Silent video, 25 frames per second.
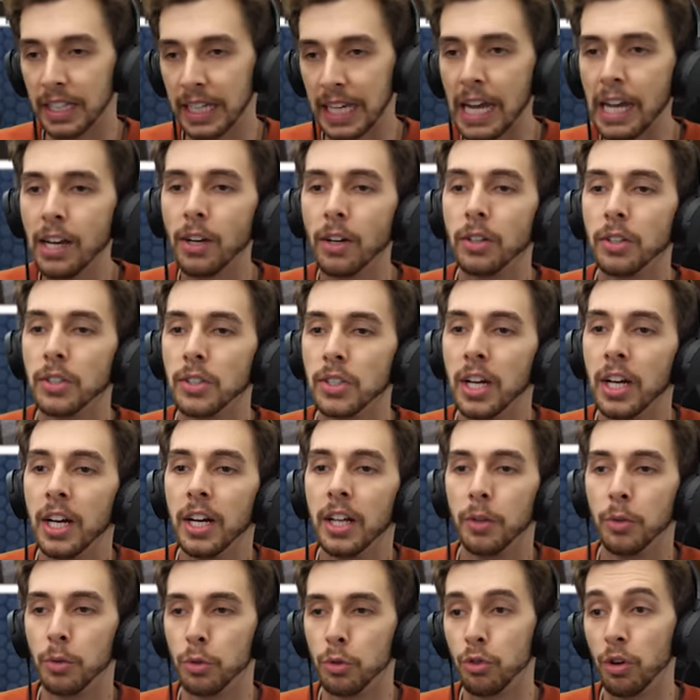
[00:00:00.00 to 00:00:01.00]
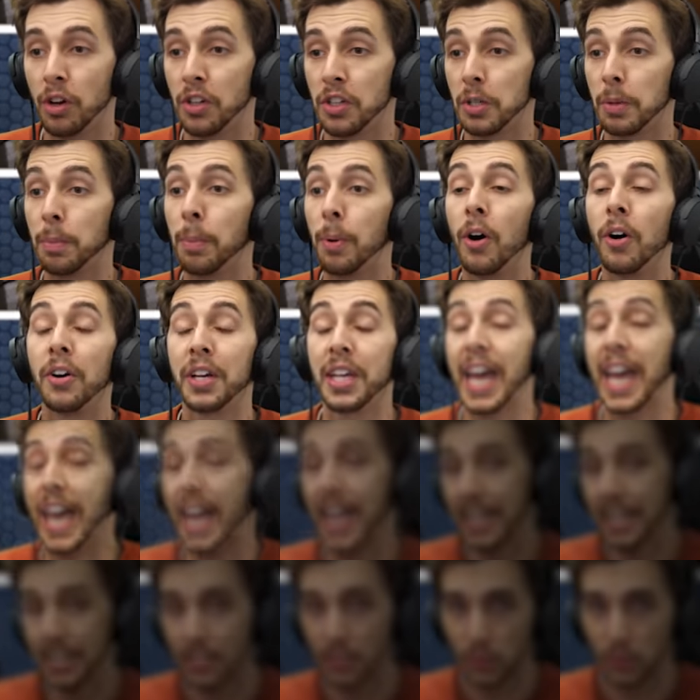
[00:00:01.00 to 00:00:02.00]
chaos. There was Jurassic Park
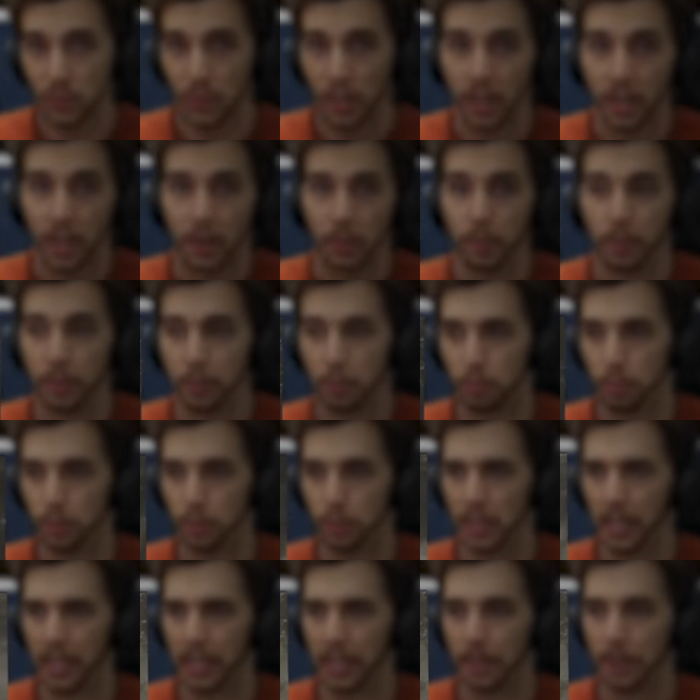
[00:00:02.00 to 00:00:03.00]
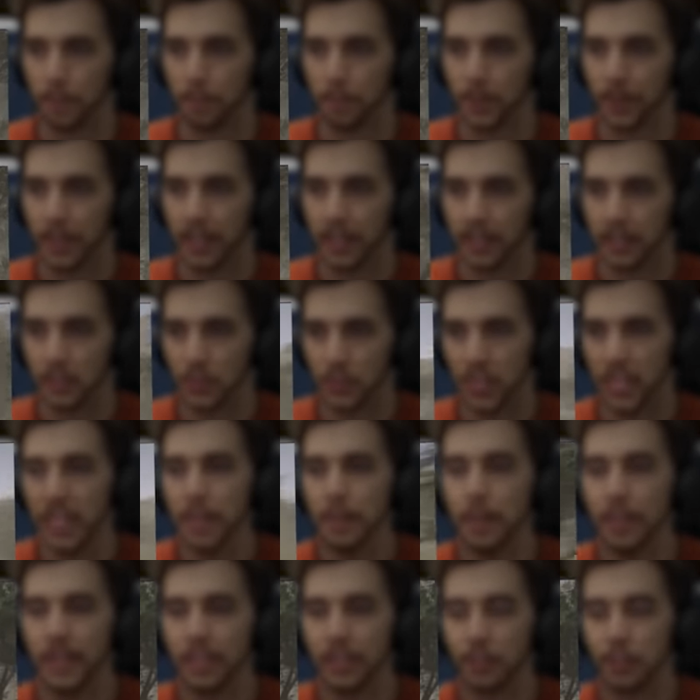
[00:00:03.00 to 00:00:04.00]
S, which was like
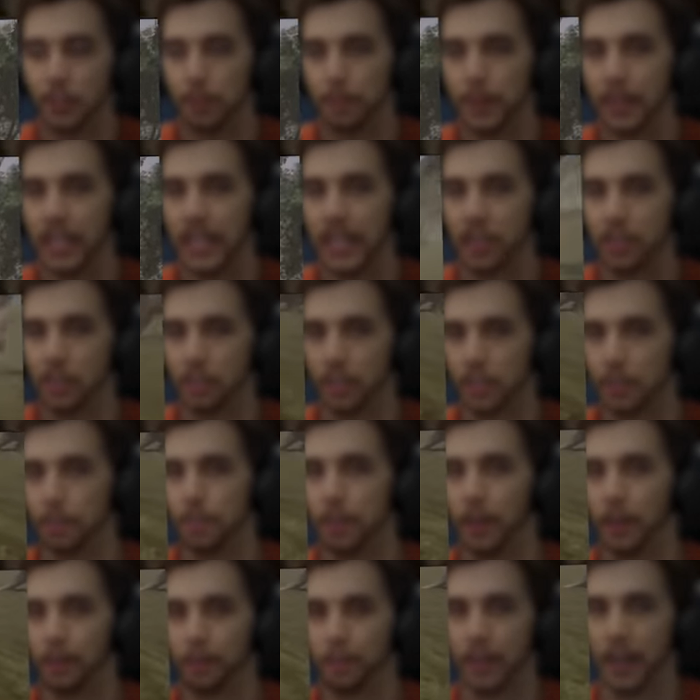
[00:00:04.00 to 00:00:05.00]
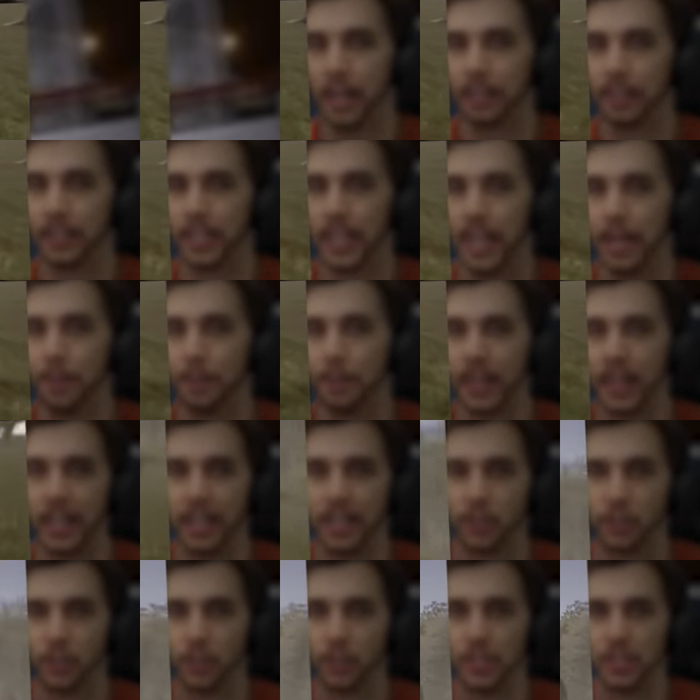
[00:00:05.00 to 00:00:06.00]
seeming to be a Jurassic Park fan game, and then
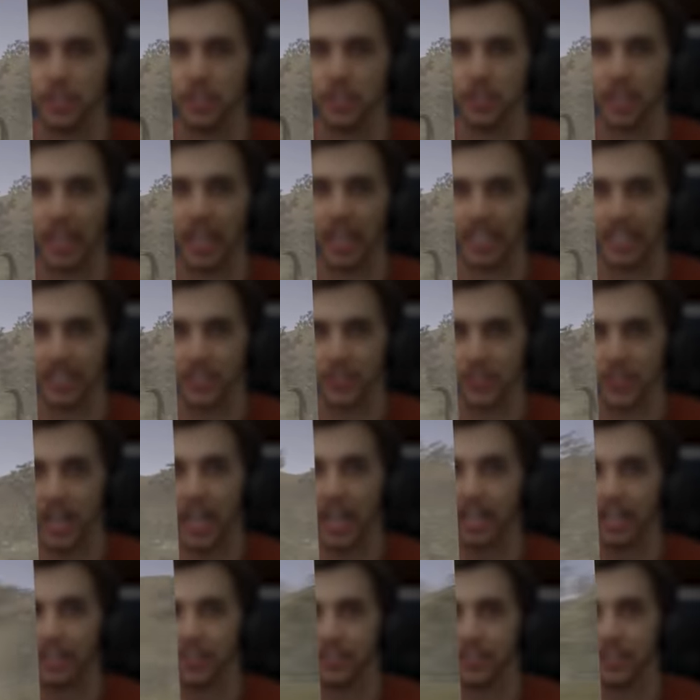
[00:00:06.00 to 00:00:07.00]
it turned into like a Silent